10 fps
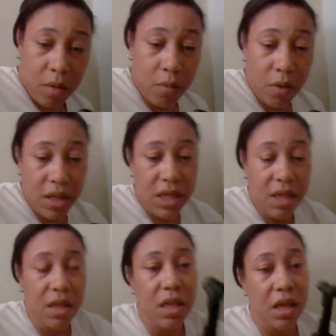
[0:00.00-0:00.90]
well, it's
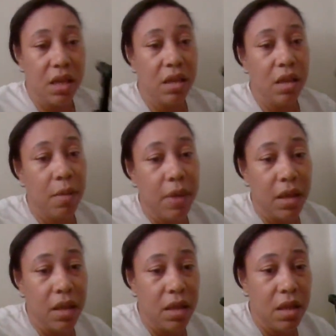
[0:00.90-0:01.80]
still standing up. I
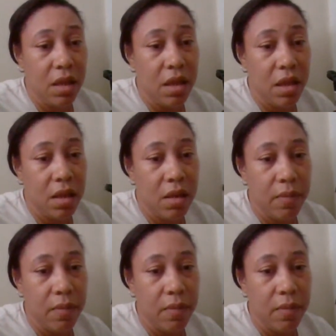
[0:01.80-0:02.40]
think that's a.